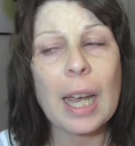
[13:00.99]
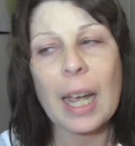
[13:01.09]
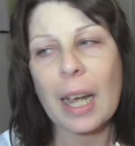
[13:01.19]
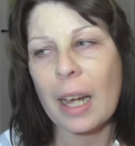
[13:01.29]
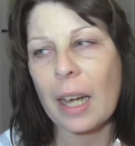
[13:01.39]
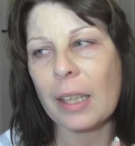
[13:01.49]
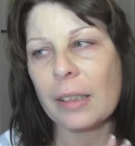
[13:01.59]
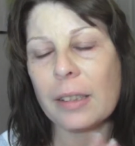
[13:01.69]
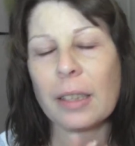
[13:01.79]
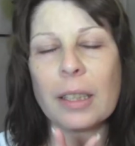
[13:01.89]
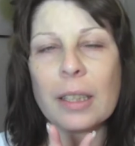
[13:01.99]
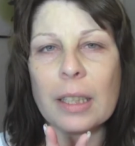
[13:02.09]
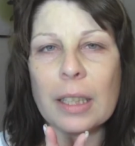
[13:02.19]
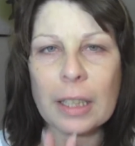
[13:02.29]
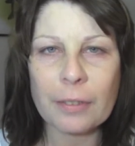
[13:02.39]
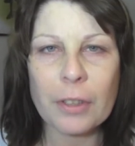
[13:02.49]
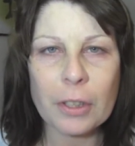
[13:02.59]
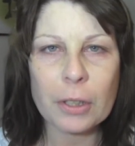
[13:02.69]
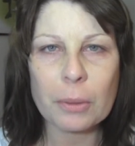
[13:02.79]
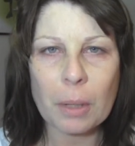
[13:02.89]
And if
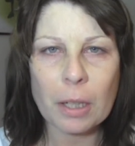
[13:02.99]
you do